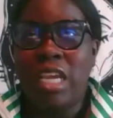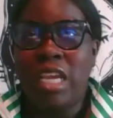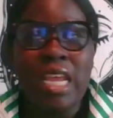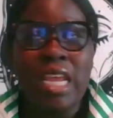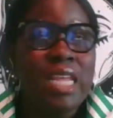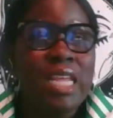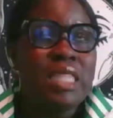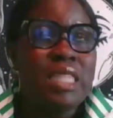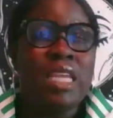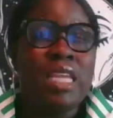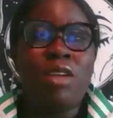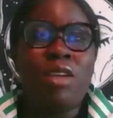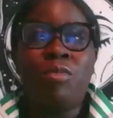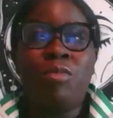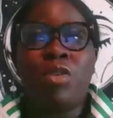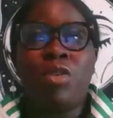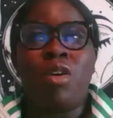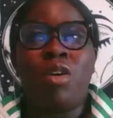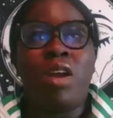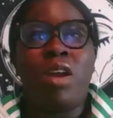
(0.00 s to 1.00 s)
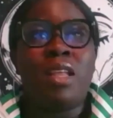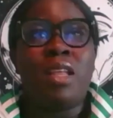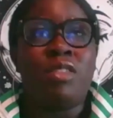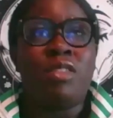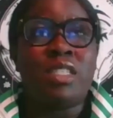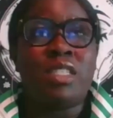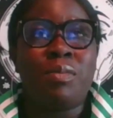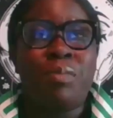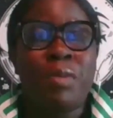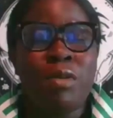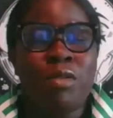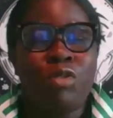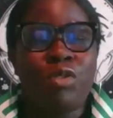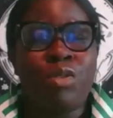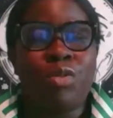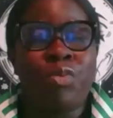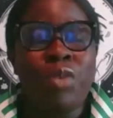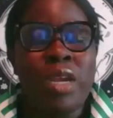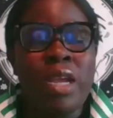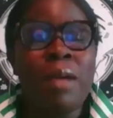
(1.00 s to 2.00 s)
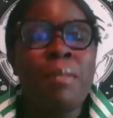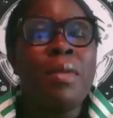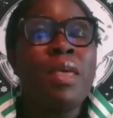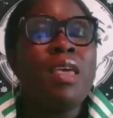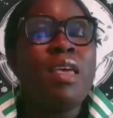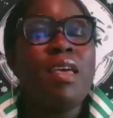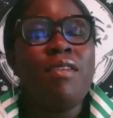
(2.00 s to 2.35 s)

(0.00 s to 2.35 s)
anything regarding the spiritual realm,